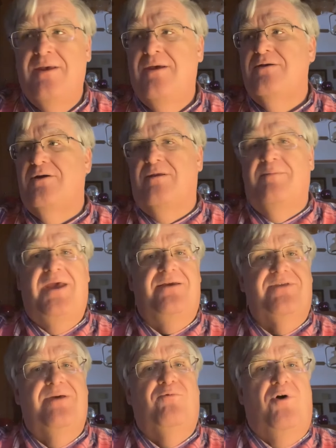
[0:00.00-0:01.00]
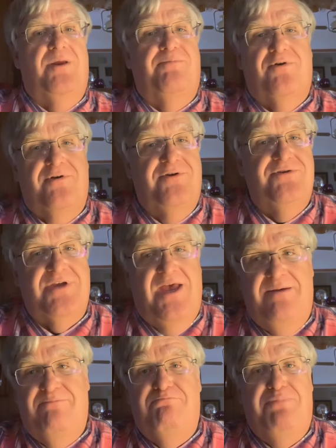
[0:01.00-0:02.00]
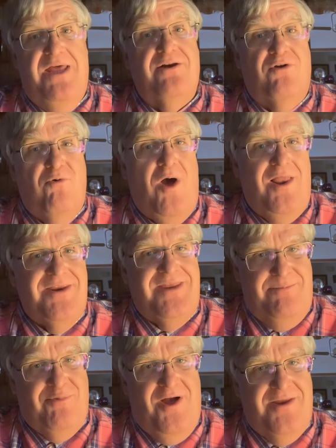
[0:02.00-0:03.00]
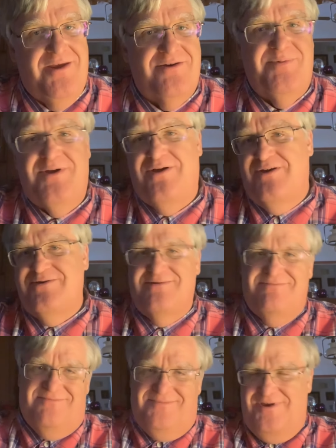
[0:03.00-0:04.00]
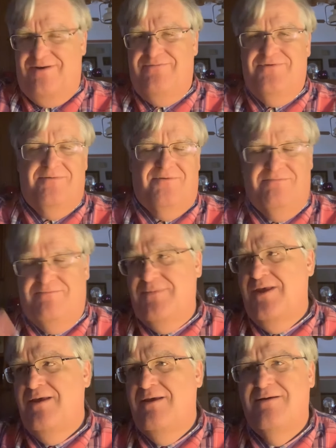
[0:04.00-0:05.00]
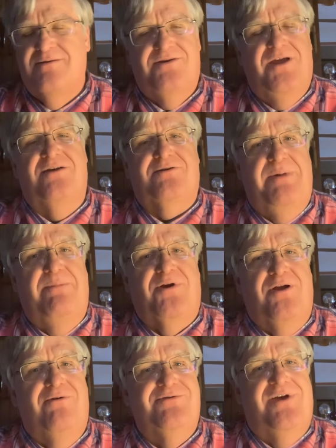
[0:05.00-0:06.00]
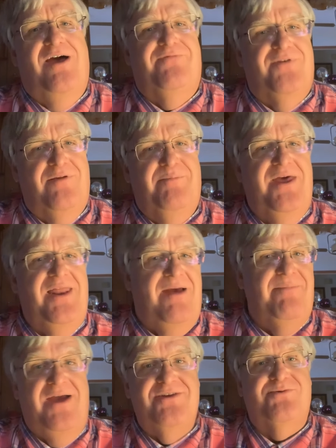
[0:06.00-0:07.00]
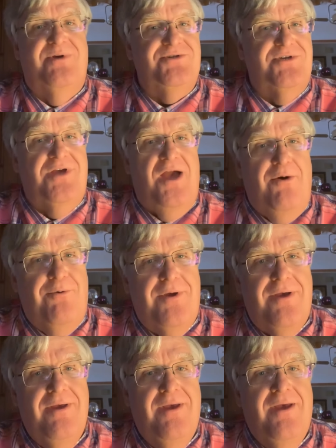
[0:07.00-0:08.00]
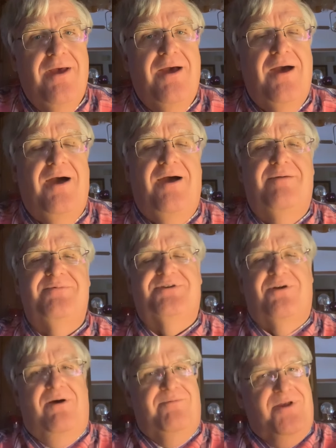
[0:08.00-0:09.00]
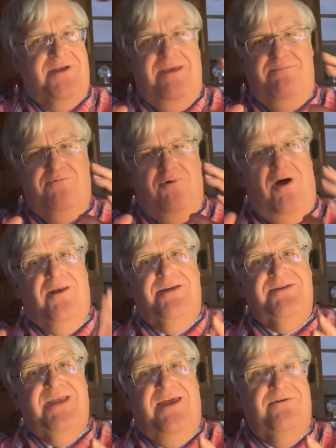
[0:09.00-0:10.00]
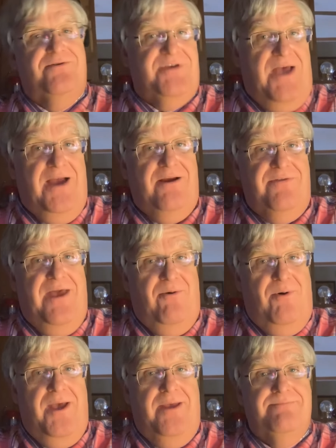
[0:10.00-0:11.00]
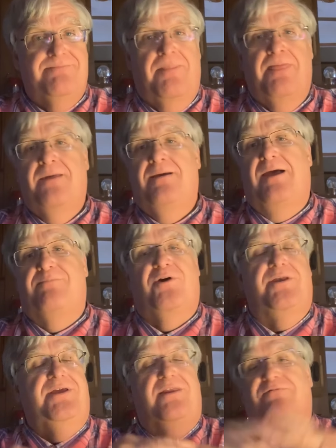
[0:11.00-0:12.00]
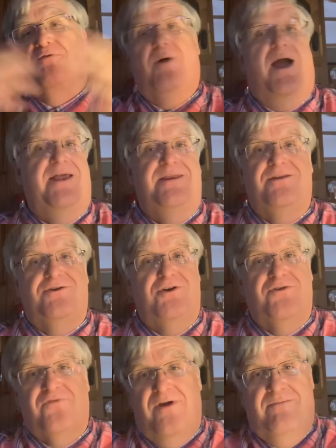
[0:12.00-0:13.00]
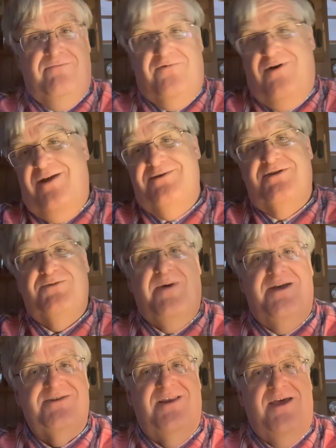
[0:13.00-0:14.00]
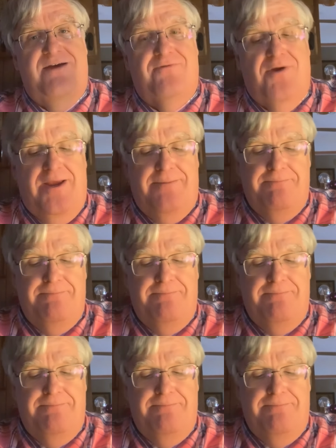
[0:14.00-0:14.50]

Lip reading: Going to make them want to produce a better quality product because, if the Dr. Pepper goes off a little bit, I might switch to Coke. So I'm going to keep quality standards higher that way. I'm going to get a variety to choose from. Variety's the spice of life, right?